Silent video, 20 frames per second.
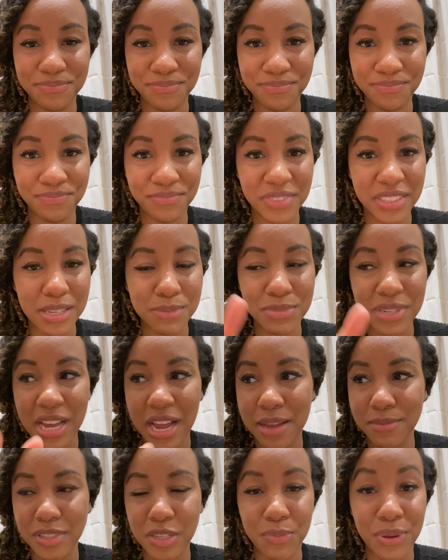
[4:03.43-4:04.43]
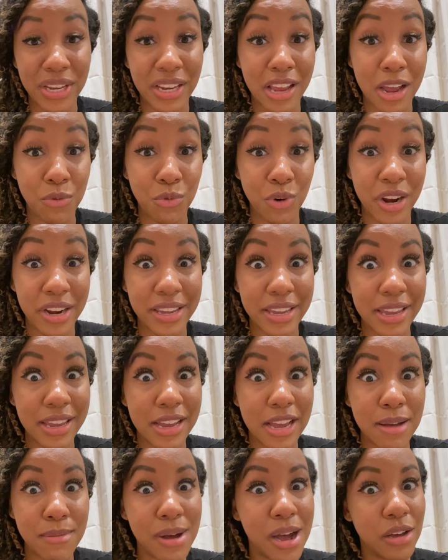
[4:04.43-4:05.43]
Sometimes, depending on where I
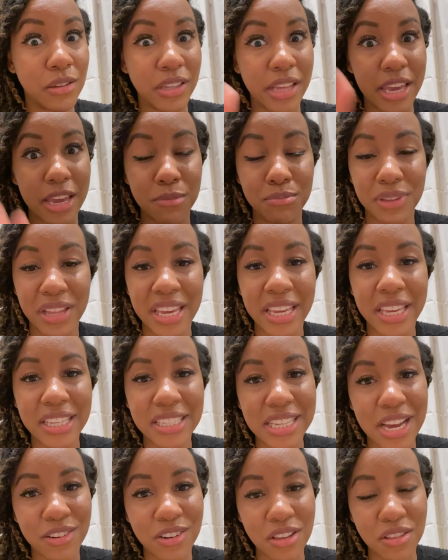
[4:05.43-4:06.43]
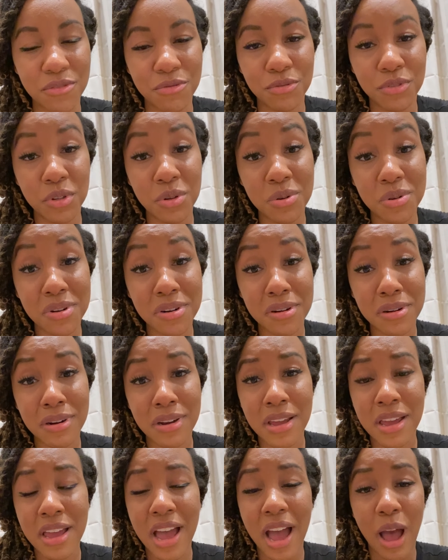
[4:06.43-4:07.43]
am, I'll lay a blanket down on the floor,
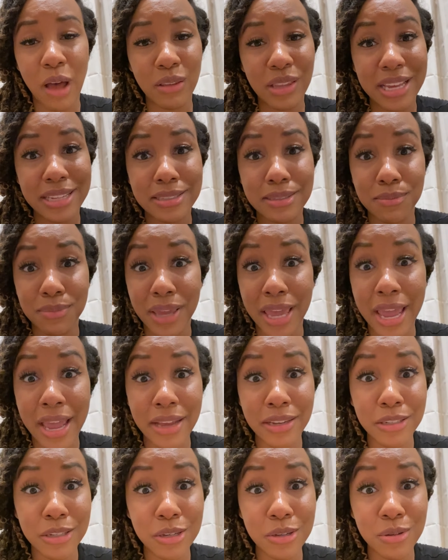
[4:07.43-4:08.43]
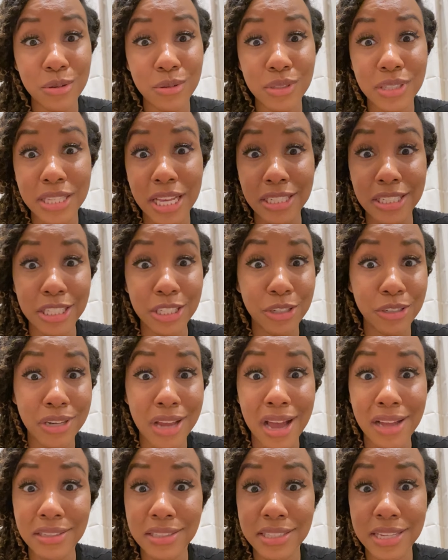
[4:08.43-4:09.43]
I'll light some candles, scented or
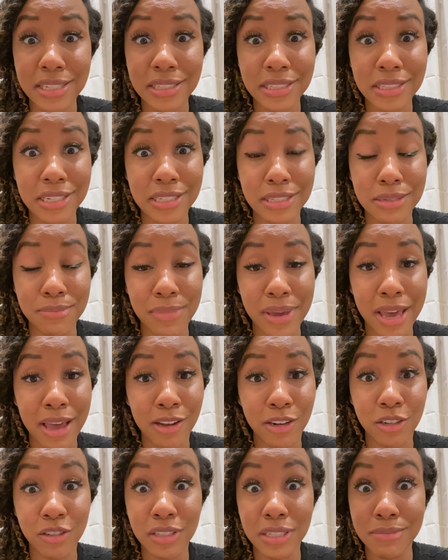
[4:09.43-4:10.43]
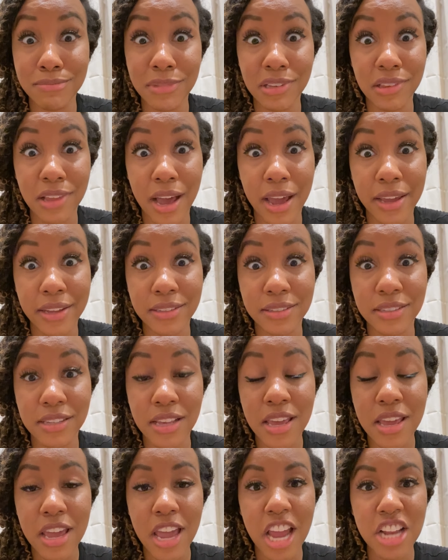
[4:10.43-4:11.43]
non-scented, doesn't matter, dim the lights,
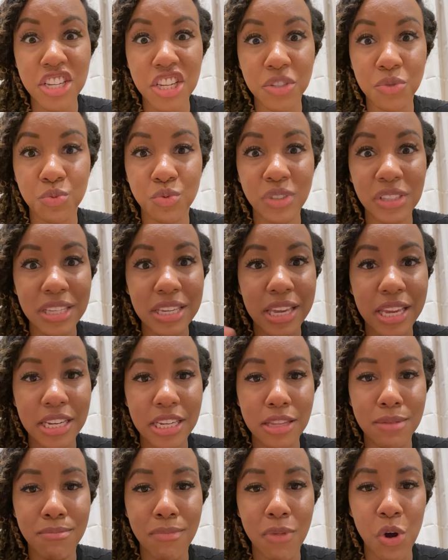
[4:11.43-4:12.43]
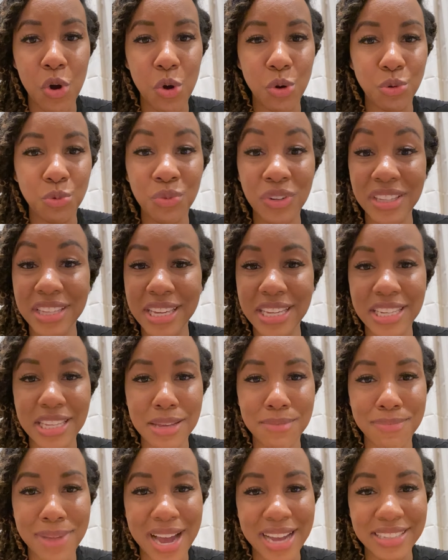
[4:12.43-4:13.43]
and just really get in the mode, really get in
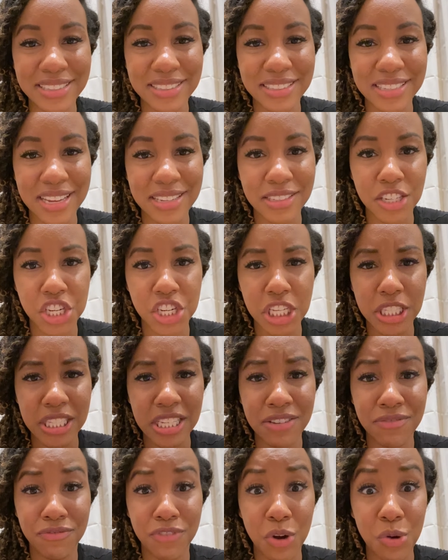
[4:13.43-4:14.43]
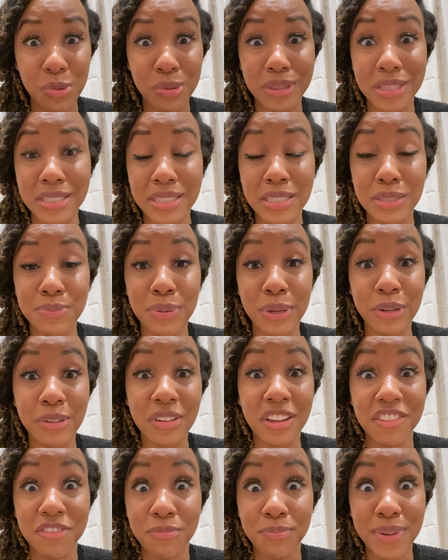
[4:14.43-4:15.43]
the mindset to just invoke the
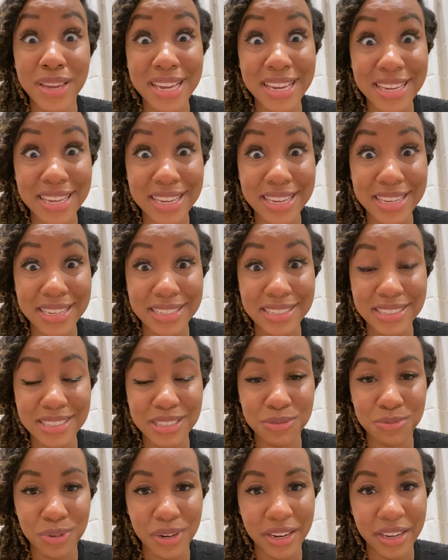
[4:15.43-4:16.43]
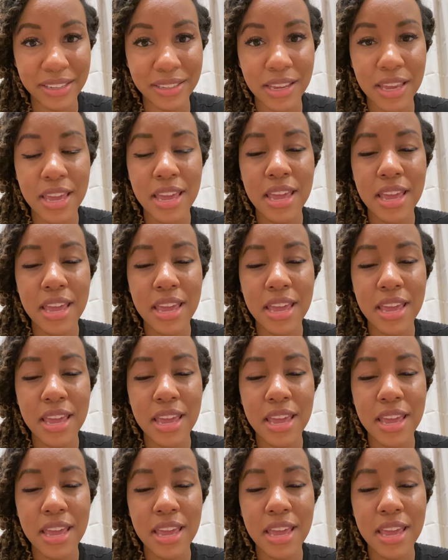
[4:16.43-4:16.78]
spirit of peace, right?